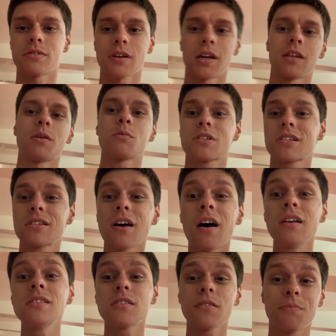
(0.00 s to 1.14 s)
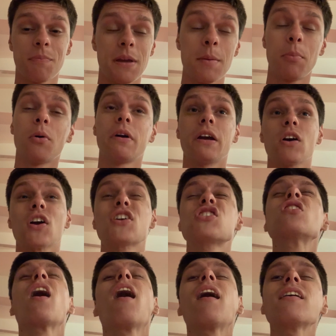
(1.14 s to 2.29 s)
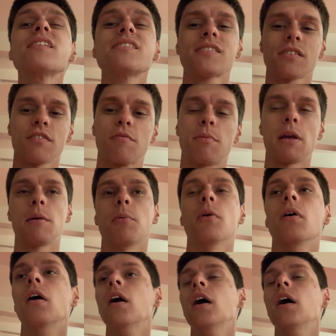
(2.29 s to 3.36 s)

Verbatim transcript: There was tons of people here, tons of people.